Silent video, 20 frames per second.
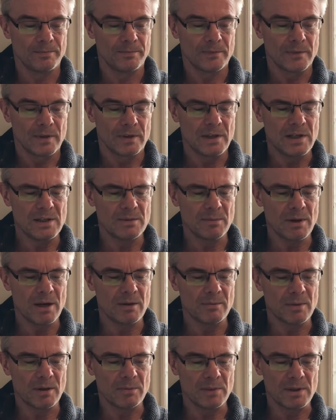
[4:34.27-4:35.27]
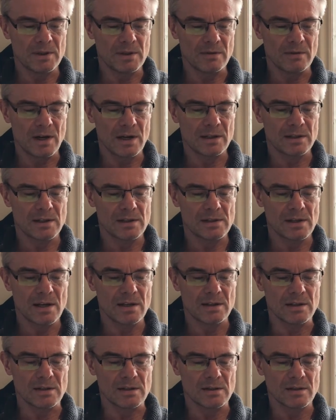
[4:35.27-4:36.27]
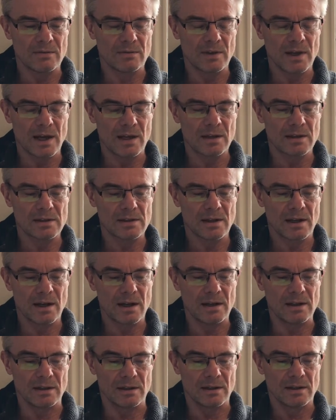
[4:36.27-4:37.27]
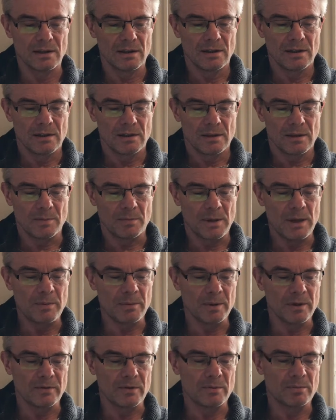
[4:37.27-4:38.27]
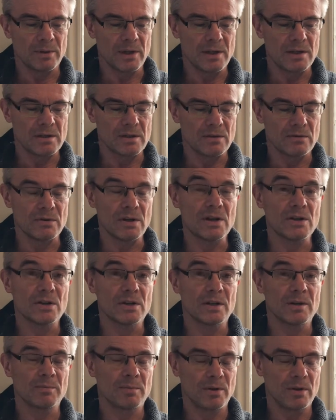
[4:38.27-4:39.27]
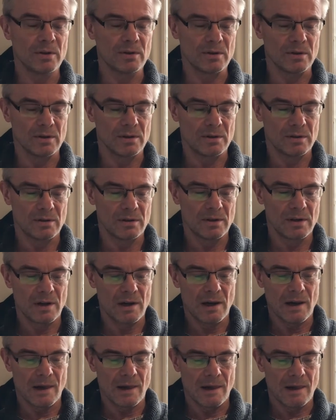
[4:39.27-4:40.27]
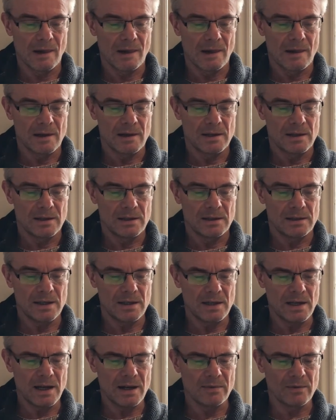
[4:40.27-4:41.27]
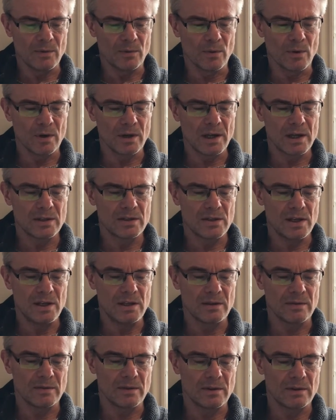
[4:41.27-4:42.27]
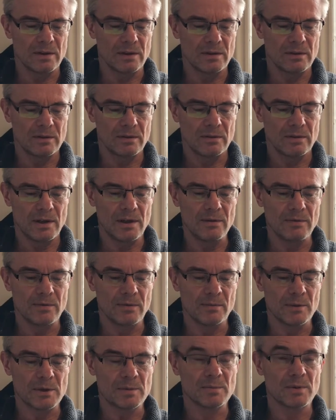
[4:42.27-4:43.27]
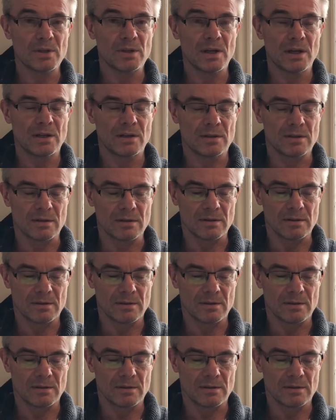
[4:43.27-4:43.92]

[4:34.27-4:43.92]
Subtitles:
These men might be direct descendants of Genghis Khan. The people of the plains are racially pure. Did they have the warlike gene of their infamous progenitor?